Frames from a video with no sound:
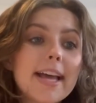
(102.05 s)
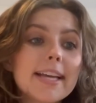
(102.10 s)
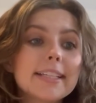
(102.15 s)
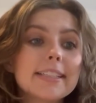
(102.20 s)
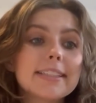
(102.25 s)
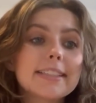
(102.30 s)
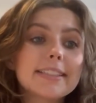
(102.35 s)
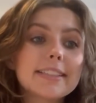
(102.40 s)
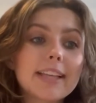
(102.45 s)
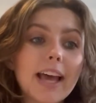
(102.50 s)

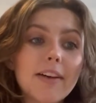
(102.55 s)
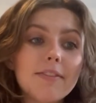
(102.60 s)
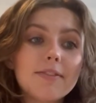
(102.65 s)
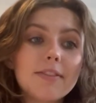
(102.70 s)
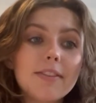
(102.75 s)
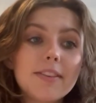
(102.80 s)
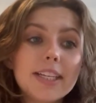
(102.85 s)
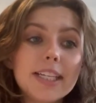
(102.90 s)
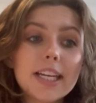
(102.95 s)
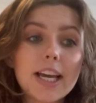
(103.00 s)

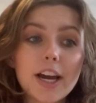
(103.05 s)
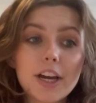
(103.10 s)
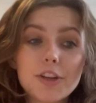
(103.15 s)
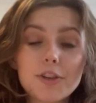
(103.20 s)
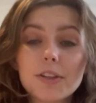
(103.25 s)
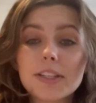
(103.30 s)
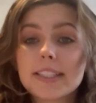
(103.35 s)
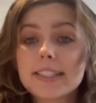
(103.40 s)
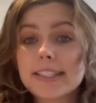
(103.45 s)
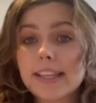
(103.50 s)

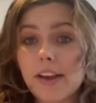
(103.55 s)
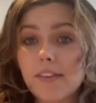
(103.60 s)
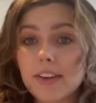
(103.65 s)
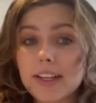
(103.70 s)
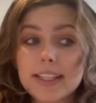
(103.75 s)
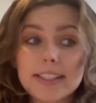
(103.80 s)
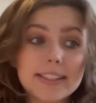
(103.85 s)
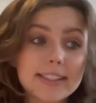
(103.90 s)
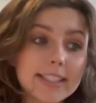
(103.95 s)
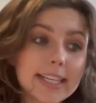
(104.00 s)

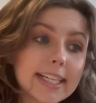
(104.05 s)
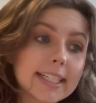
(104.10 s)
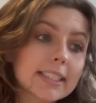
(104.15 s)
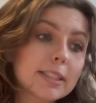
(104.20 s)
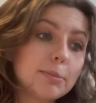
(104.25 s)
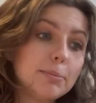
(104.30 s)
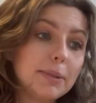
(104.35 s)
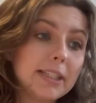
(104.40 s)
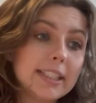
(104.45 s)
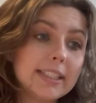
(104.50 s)
776
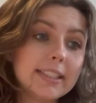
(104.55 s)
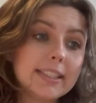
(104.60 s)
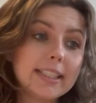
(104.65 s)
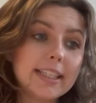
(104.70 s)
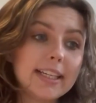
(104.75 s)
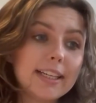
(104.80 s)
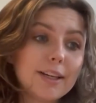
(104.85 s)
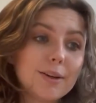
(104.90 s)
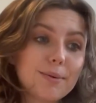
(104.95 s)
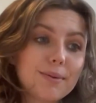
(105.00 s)

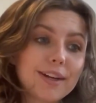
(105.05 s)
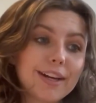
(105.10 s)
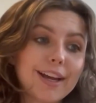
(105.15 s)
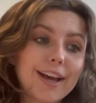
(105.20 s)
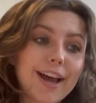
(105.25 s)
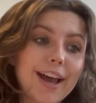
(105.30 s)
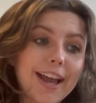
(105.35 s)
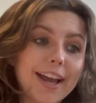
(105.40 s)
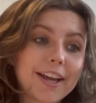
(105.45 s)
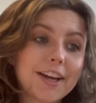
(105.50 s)
BC when
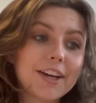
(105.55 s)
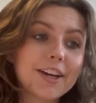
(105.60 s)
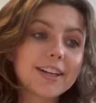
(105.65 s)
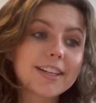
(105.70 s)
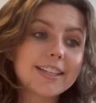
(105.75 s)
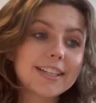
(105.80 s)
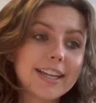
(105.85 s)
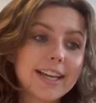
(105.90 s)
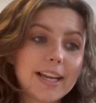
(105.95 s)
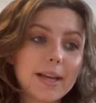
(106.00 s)
a
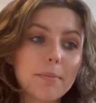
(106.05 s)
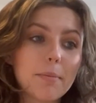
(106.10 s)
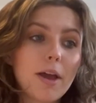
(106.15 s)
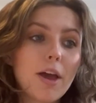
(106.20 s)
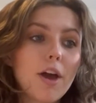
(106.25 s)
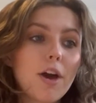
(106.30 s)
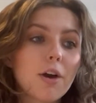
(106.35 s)
cook named